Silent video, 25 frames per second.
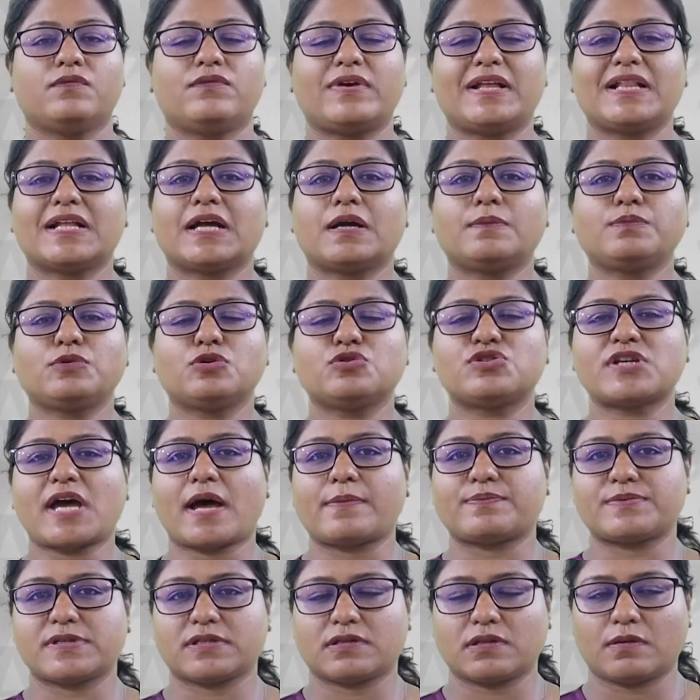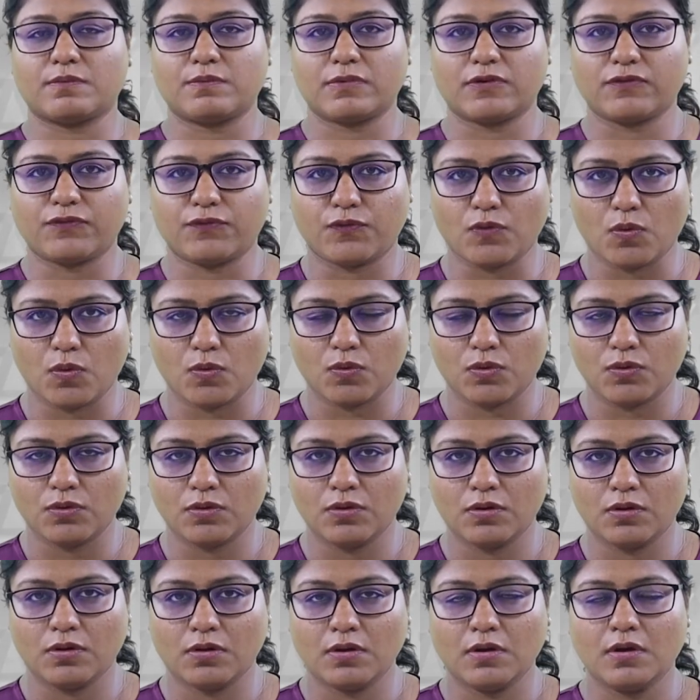Welcome to chapter number
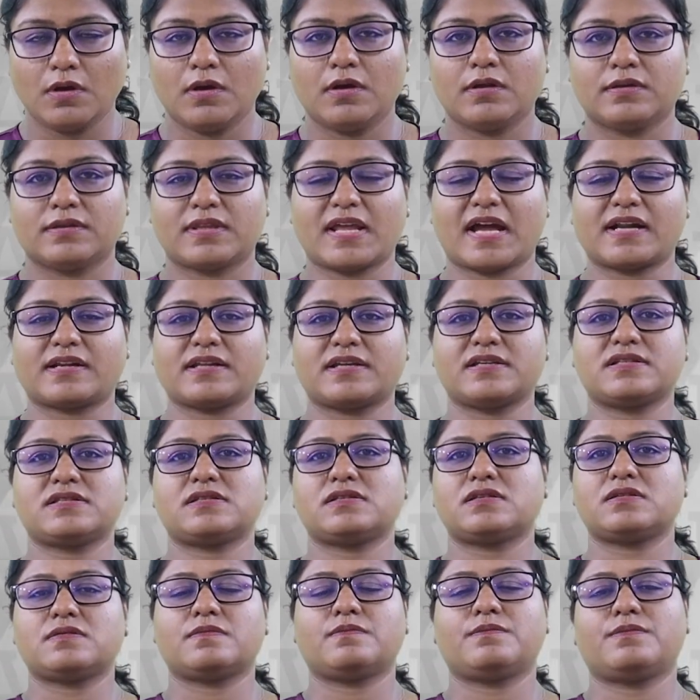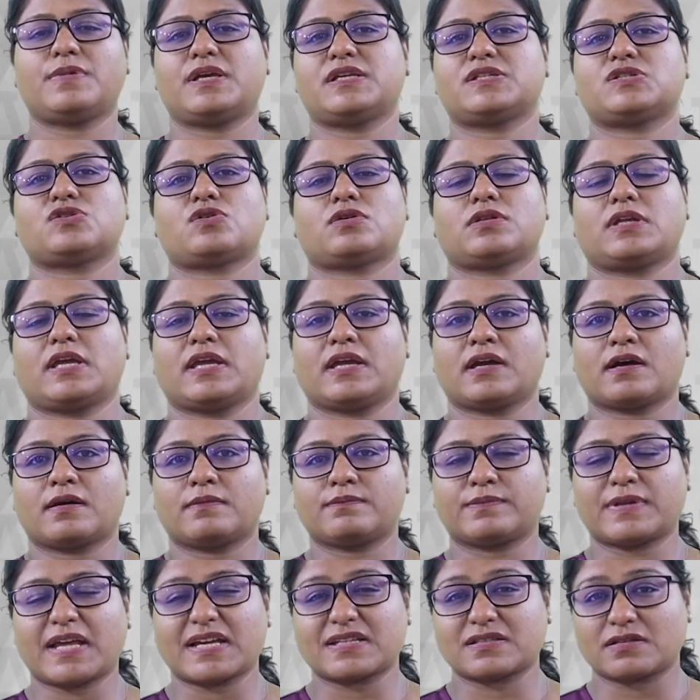4, that is based on
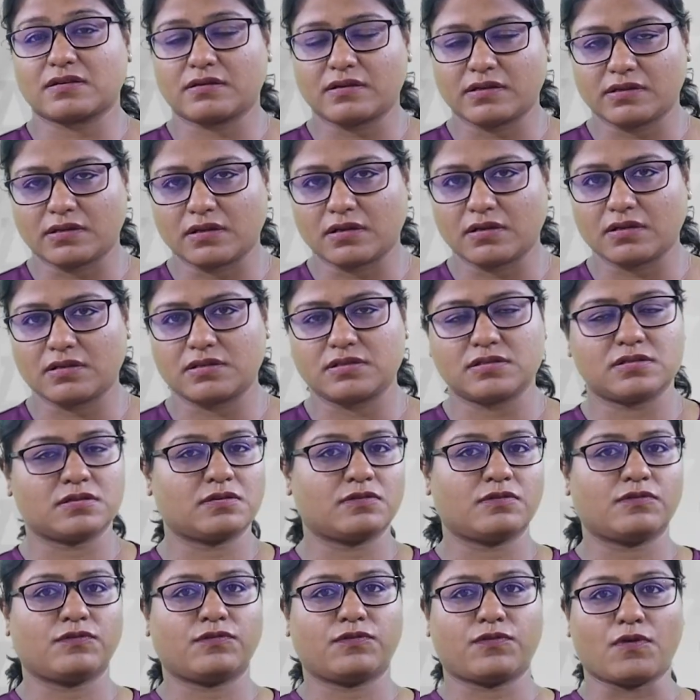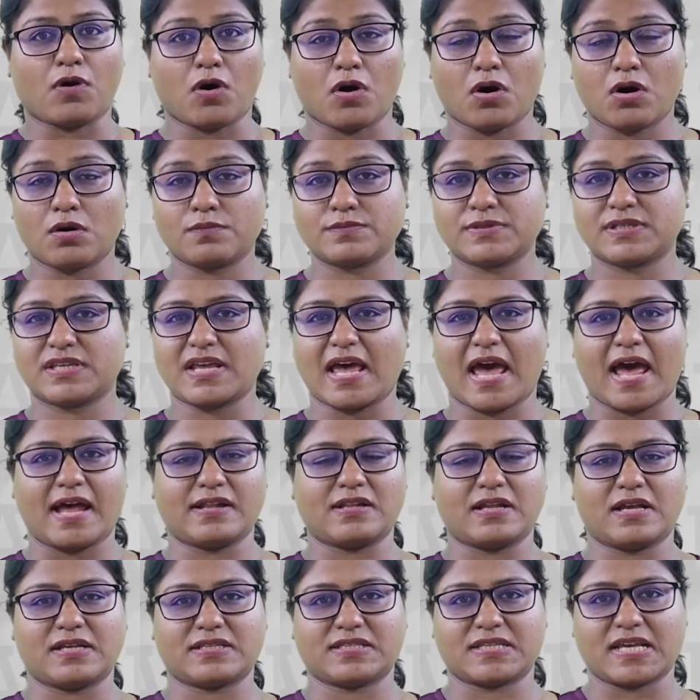income tax returns, forms and